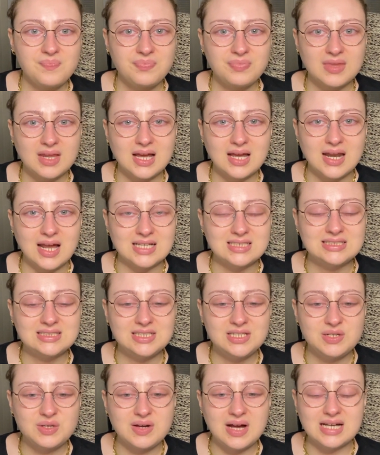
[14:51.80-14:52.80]
And I
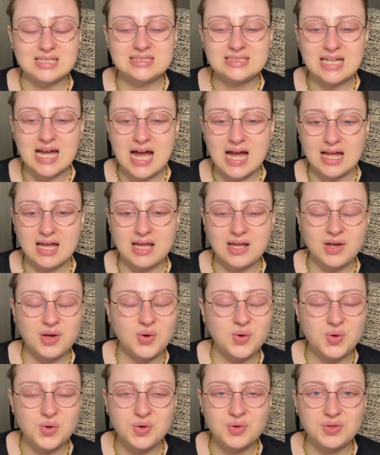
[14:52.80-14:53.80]
see you guys tagging
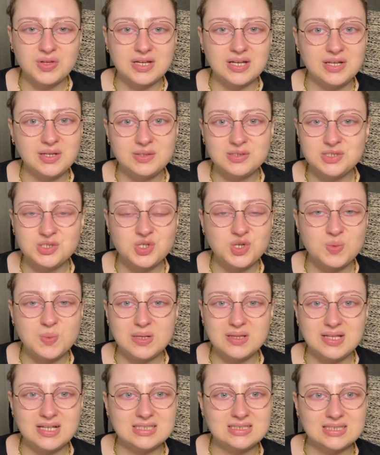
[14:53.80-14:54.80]
Google and YouTube
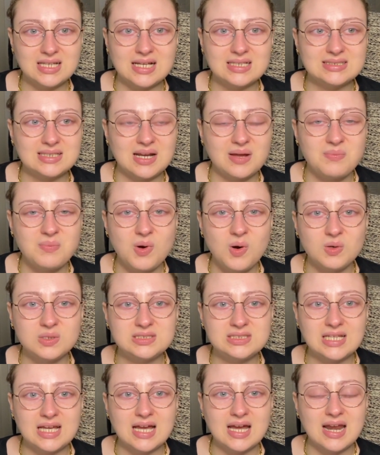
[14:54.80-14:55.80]
in these things that I'm
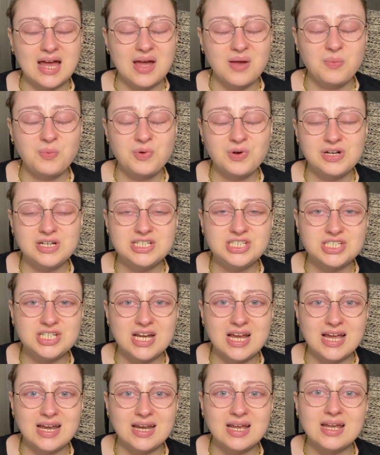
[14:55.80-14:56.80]
posting, and I
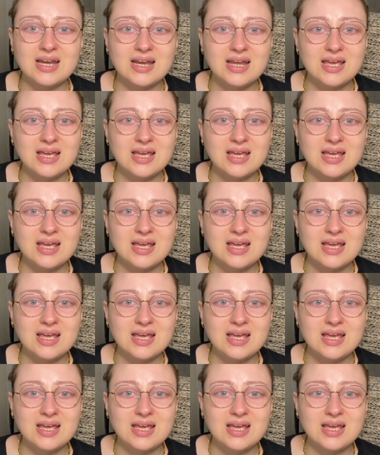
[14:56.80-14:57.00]
appreciate it.